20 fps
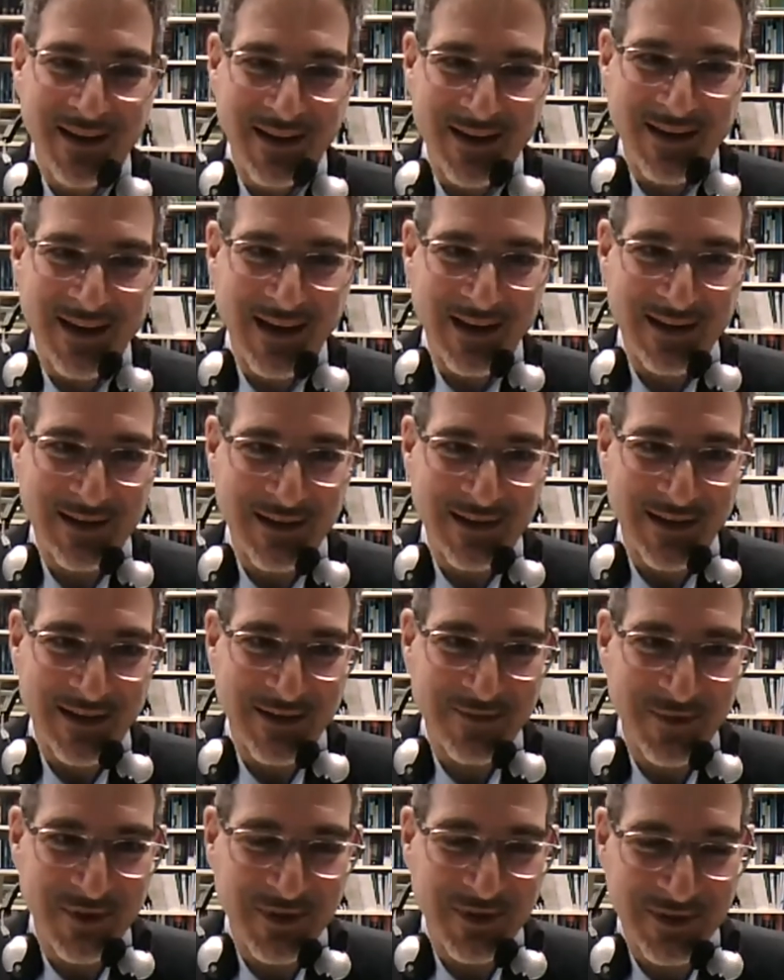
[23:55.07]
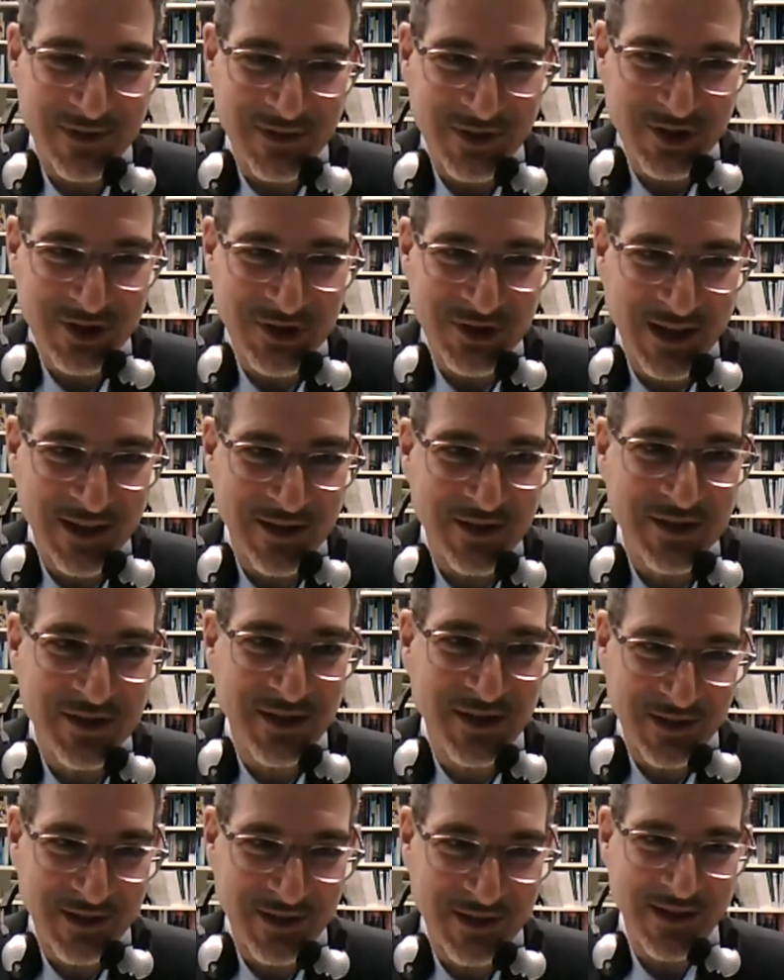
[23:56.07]
Catholic, and will share
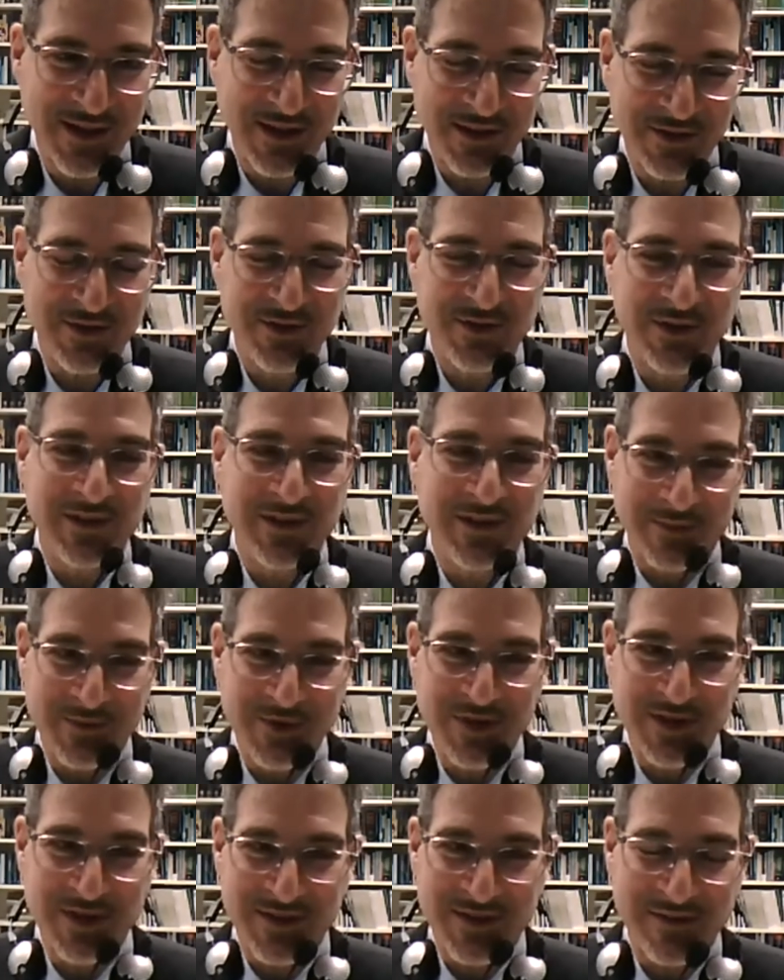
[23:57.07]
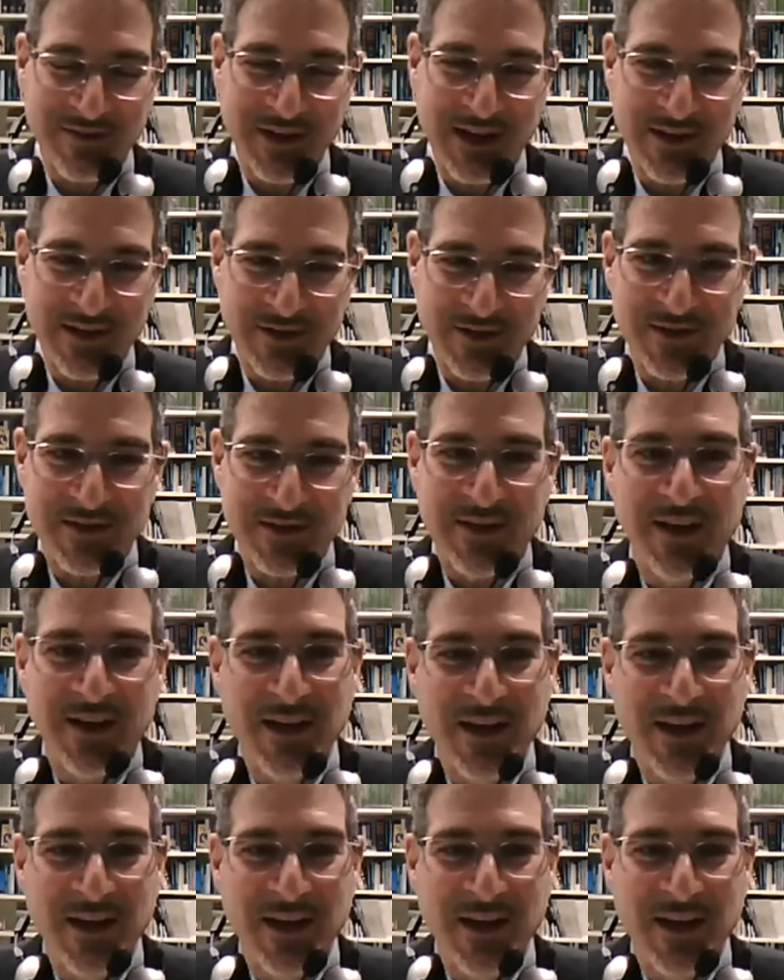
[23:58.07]
certain cultural assumptions and values.